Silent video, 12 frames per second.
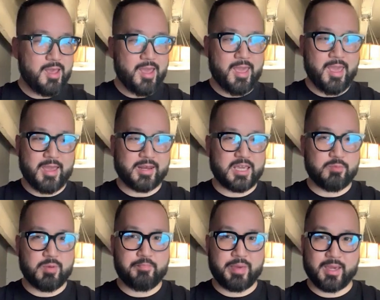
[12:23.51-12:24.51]
and he
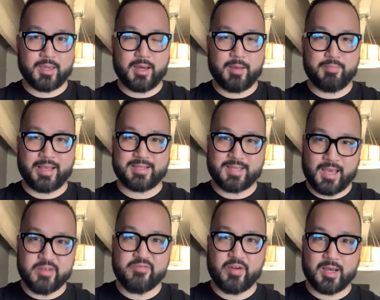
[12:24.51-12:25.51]
would pick up like ten
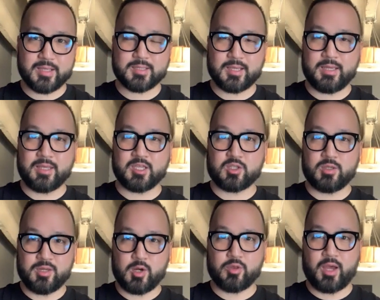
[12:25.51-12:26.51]
of us in this, you
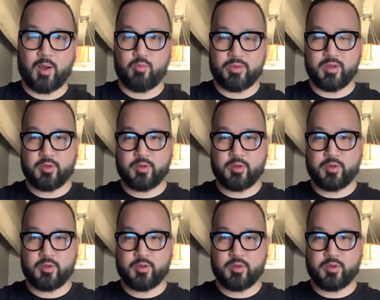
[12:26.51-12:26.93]
know, that, you know, those